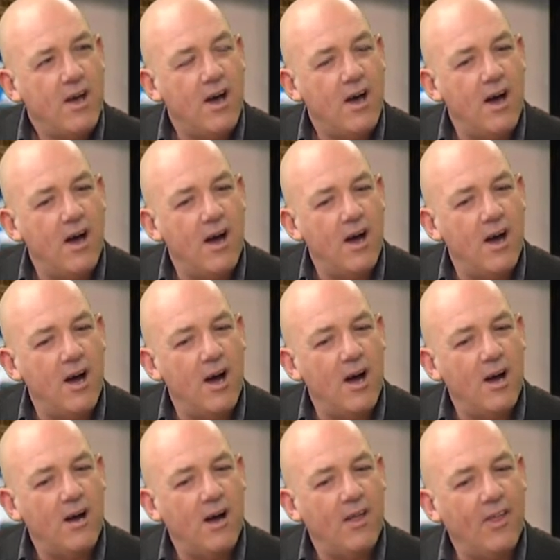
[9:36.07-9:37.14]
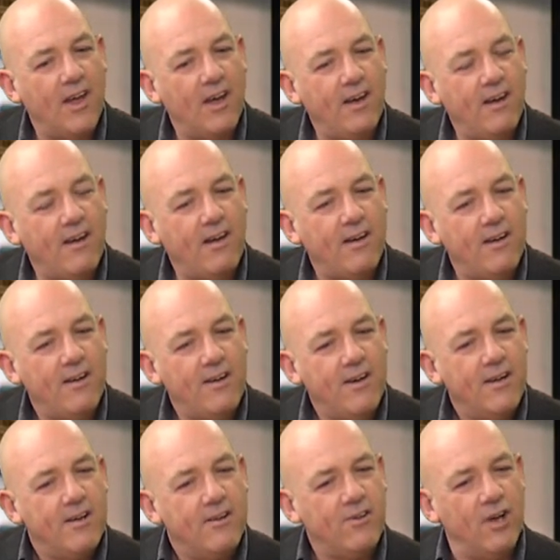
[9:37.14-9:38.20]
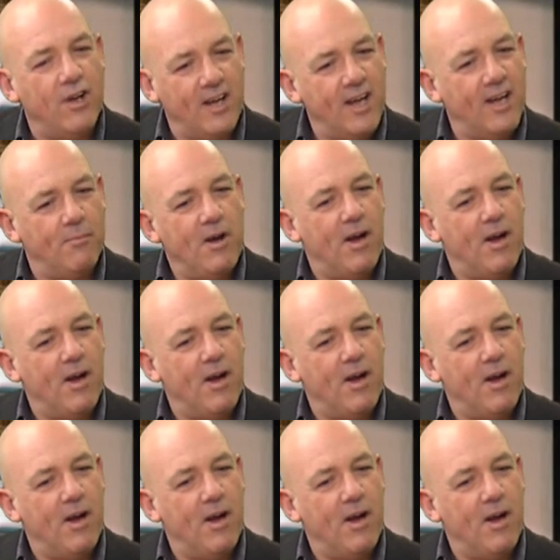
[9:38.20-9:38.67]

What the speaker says: I think certainly